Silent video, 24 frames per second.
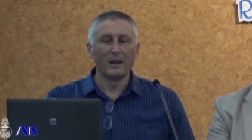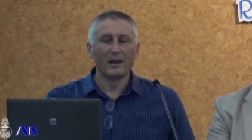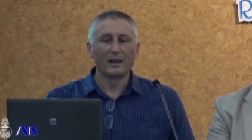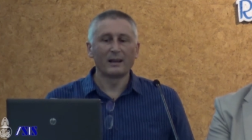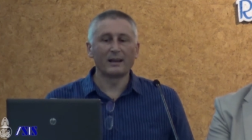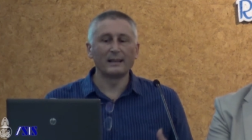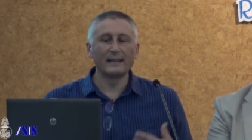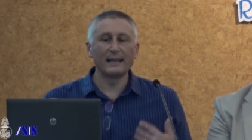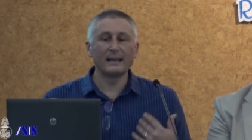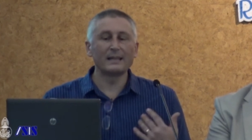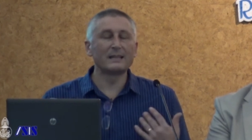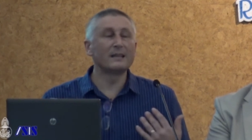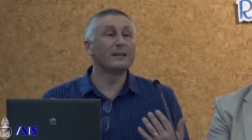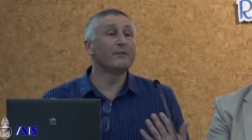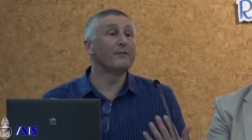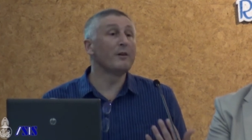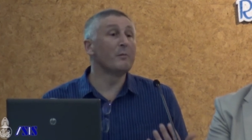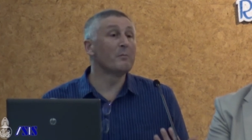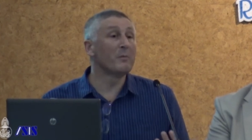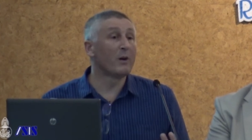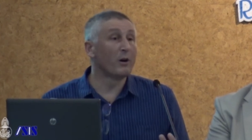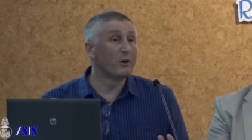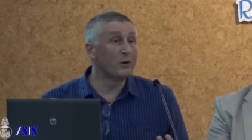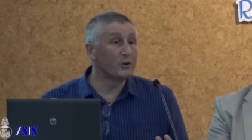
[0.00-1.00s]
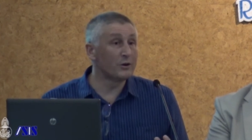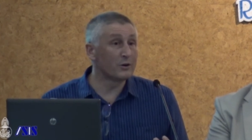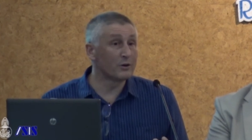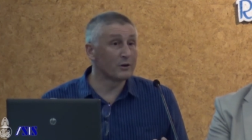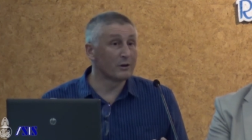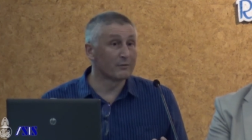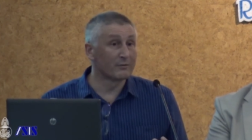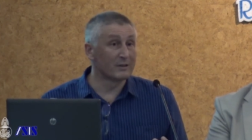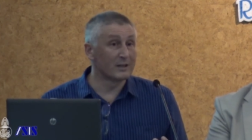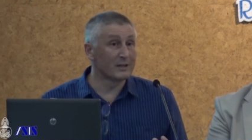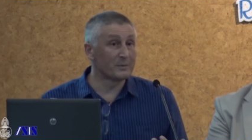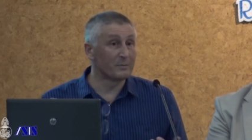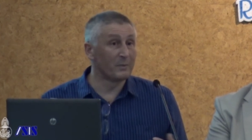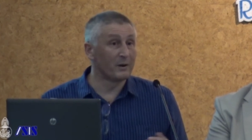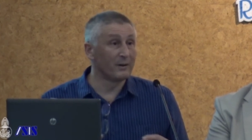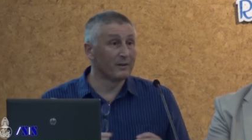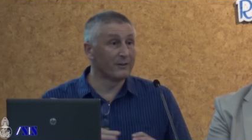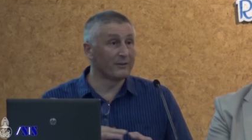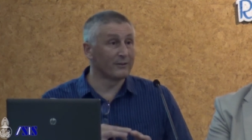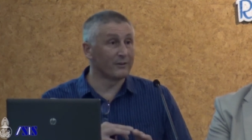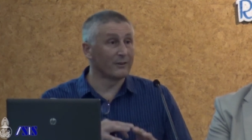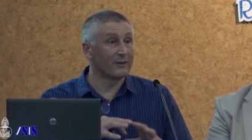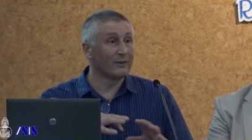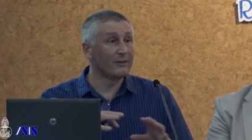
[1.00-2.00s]
collective emotional
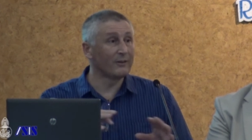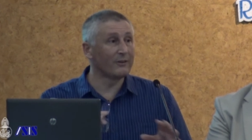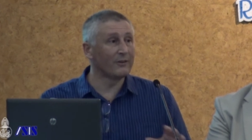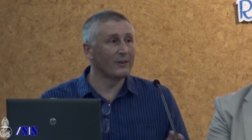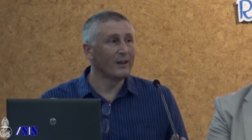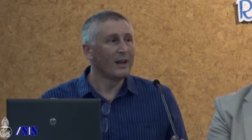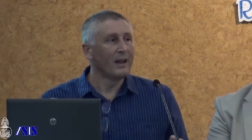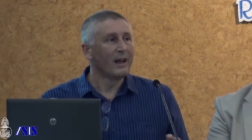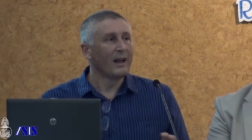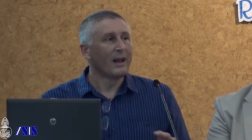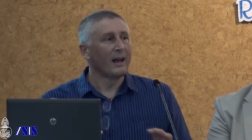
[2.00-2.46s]
responses